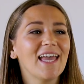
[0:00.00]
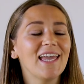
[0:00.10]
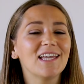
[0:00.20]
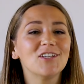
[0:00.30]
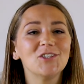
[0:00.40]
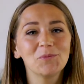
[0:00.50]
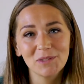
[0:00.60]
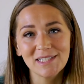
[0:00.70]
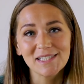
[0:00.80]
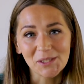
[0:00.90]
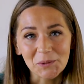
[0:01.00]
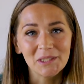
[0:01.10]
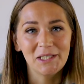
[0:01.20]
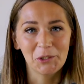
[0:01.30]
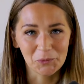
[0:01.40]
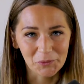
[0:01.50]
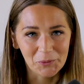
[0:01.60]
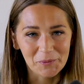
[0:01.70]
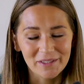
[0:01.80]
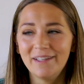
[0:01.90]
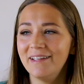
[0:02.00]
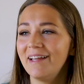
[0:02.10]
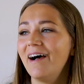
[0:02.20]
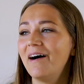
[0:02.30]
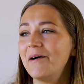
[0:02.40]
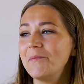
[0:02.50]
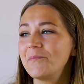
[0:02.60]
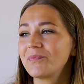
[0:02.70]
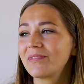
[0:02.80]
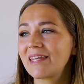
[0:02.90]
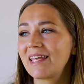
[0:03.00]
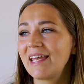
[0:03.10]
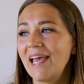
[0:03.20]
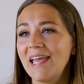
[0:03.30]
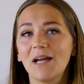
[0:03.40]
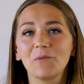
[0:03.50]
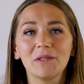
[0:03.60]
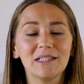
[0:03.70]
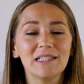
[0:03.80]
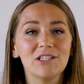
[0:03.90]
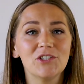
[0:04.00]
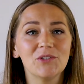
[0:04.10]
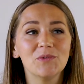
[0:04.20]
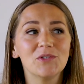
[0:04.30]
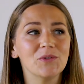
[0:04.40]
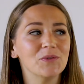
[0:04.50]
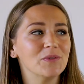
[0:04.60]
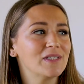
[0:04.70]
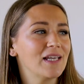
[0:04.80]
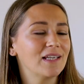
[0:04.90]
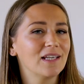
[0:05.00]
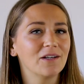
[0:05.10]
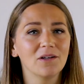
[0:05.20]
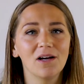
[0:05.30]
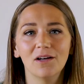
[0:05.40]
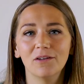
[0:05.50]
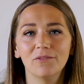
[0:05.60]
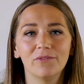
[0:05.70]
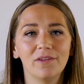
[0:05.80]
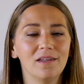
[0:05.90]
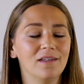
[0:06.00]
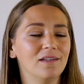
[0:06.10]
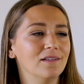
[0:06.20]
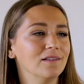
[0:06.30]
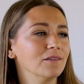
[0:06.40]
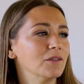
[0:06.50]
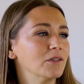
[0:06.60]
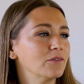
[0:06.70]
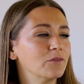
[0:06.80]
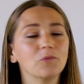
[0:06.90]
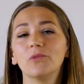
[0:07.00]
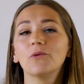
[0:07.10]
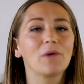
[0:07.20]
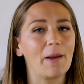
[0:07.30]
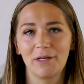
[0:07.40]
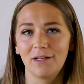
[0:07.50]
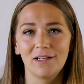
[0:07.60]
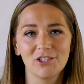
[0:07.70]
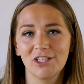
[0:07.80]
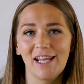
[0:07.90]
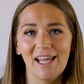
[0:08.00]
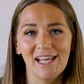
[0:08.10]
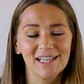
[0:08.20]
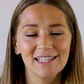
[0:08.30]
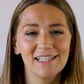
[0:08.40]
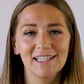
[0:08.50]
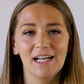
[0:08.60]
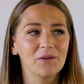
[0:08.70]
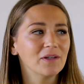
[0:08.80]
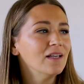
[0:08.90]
hey, could you please go clean your room? Hey, I really need you to take care of the rabbit hutch today. Clean it out.